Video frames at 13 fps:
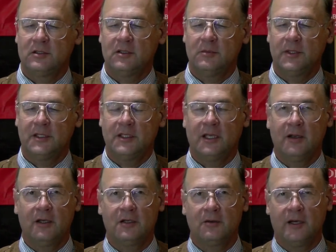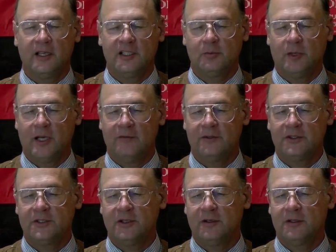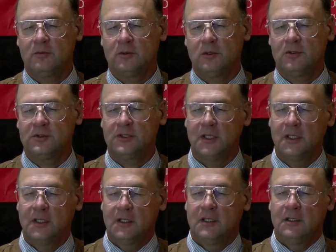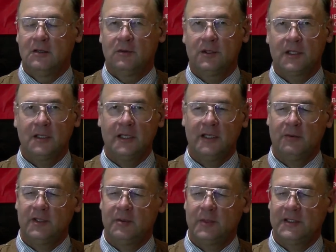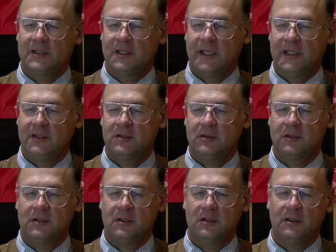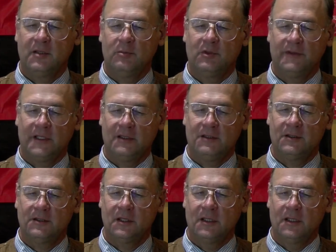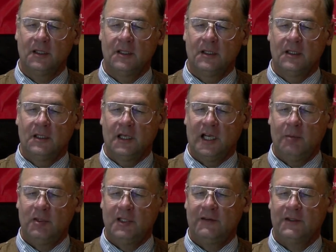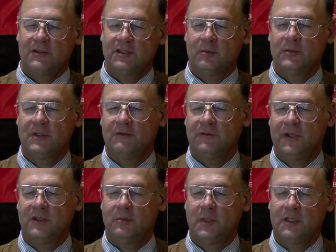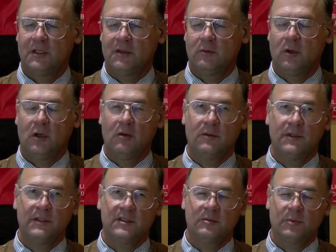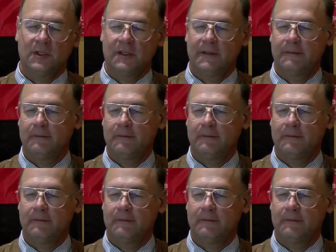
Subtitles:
been characterized by adversarial roles where the client with the best case or attorney prevails. I believe there's something fundamentally wrong with this spirit.